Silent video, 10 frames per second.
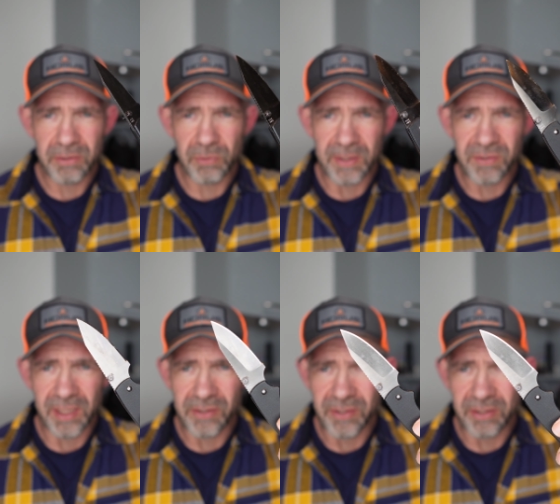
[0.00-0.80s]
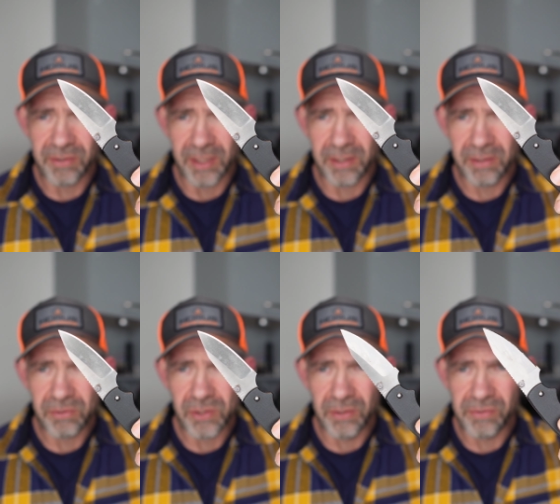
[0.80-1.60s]
Twisted Assisted
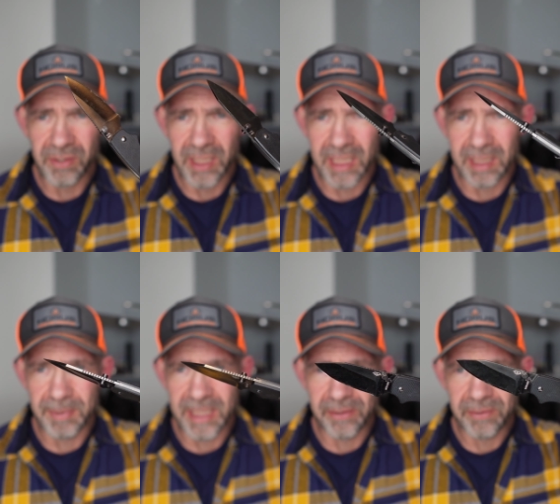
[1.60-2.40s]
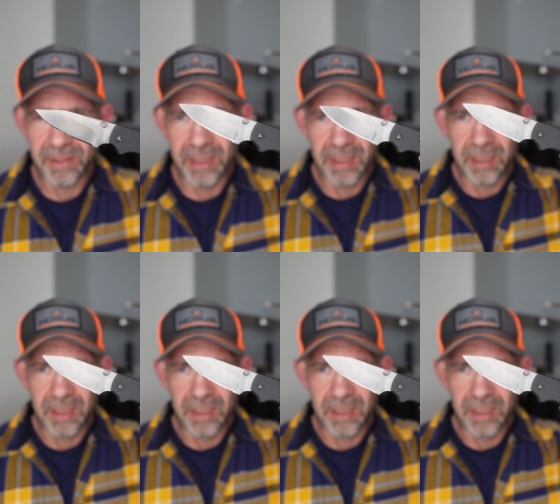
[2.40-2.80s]
Junzi came out,